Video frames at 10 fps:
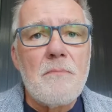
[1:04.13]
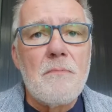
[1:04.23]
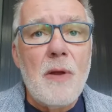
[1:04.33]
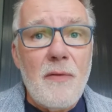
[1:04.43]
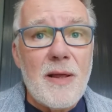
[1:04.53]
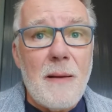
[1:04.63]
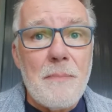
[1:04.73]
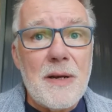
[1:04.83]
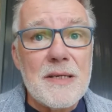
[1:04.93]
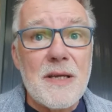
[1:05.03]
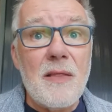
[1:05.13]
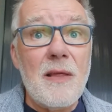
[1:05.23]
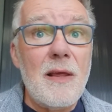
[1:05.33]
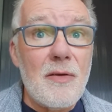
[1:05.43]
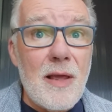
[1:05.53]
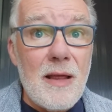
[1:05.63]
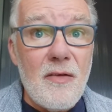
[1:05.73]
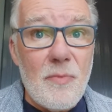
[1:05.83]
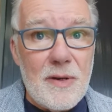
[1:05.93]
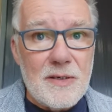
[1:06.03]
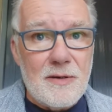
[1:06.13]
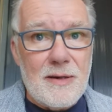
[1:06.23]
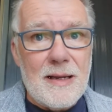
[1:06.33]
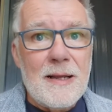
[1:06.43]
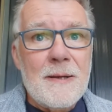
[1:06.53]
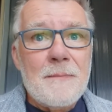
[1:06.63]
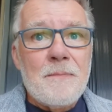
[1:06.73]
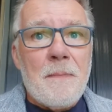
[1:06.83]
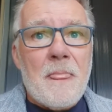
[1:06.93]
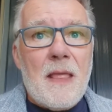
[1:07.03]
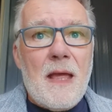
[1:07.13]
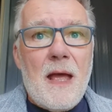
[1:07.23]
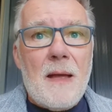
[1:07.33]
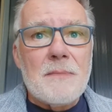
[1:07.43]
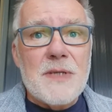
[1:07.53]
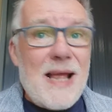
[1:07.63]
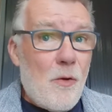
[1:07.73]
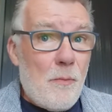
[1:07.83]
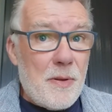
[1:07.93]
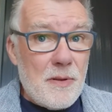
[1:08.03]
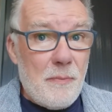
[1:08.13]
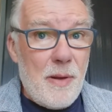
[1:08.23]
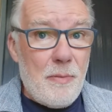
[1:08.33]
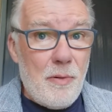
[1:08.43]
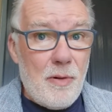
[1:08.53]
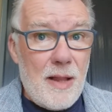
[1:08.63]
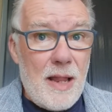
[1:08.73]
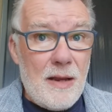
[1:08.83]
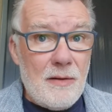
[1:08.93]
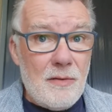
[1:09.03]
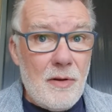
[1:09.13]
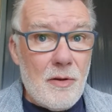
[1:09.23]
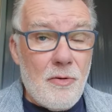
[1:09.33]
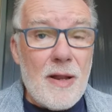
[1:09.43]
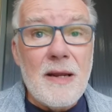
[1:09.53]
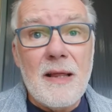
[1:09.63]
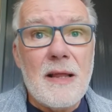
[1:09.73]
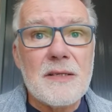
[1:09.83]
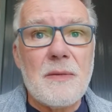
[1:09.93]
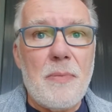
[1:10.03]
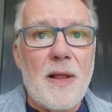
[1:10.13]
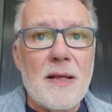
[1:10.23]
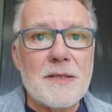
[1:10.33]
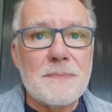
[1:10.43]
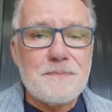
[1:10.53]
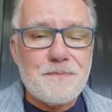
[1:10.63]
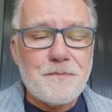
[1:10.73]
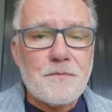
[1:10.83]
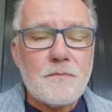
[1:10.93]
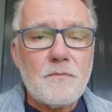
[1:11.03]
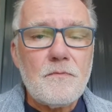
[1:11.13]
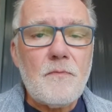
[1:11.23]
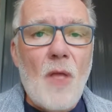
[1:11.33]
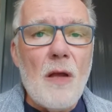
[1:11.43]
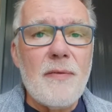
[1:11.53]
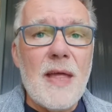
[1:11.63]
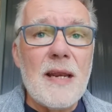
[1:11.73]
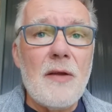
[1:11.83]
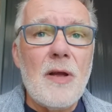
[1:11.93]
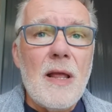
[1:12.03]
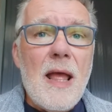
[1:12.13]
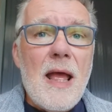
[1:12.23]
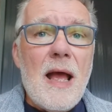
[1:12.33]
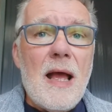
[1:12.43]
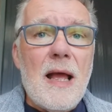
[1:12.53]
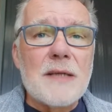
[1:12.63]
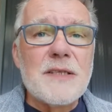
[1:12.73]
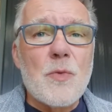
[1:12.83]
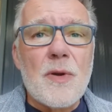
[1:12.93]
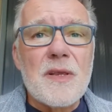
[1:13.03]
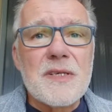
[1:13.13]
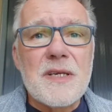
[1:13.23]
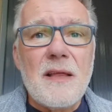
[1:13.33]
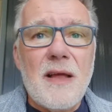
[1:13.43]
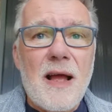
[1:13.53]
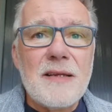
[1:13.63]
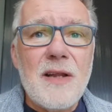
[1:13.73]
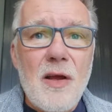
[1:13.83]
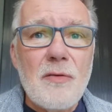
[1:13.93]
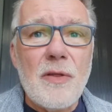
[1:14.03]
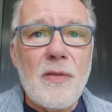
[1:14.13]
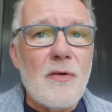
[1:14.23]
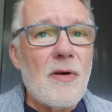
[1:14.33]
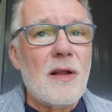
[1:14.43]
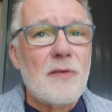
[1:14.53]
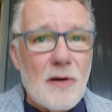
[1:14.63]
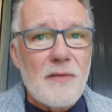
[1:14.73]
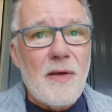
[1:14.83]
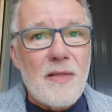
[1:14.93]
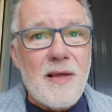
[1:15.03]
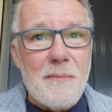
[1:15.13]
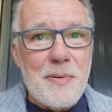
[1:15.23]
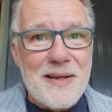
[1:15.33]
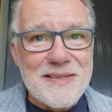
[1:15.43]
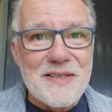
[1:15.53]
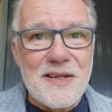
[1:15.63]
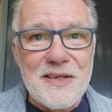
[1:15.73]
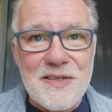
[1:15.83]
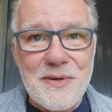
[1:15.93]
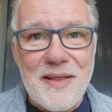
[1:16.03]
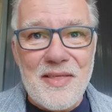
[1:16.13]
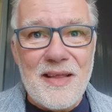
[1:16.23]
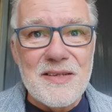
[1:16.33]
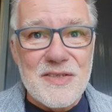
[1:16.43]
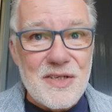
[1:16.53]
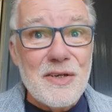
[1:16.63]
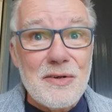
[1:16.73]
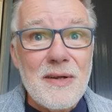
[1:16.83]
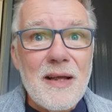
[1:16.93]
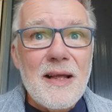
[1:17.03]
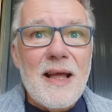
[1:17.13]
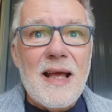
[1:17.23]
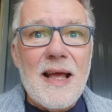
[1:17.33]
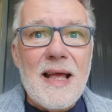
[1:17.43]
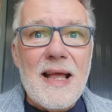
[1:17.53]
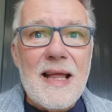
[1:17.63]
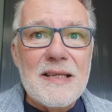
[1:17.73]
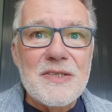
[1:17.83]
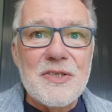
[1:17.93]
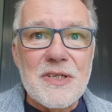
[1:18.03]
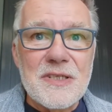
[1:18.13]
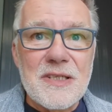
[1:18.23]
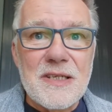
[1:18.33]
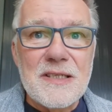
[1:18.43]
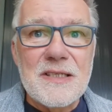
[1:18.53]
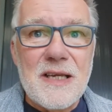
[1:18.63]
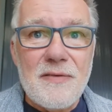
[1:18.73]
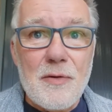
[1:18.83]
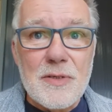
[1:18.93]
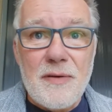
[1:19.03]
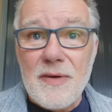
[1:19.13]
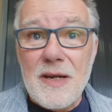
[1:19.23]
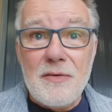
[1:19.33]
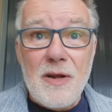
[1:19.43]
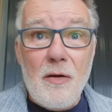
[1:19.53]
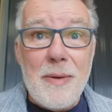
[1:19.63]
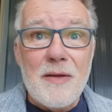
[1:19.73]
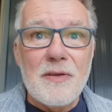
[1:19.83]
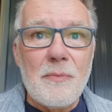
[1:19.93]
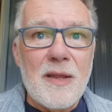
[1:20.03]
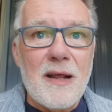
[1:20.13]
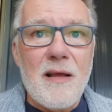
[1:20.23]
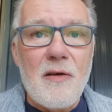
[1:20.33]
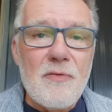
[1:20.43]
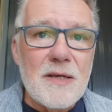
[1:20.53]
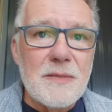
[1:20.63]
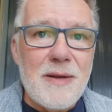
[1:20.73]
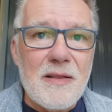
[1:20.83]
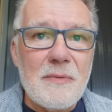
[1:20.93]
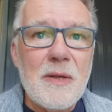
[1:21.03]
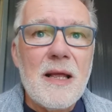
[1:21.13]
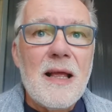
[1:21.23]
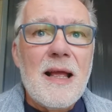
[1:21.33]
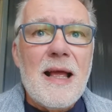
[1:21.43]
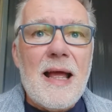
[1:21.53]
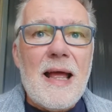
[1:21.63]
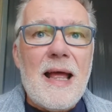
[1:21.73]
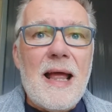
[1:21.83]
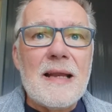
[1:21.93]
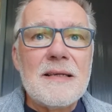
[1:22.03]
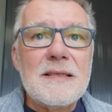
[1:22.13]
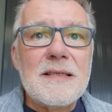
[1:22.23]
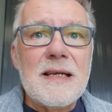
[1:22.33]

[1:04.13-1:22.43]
moving companies in the UK have been doing to help the people in Ukraine and get supplies over there. Now, I just wanted to say that I know that there are a lot of other companies that are doing things too. It's just that, of course, if I don't know about them, then I can't write about them. And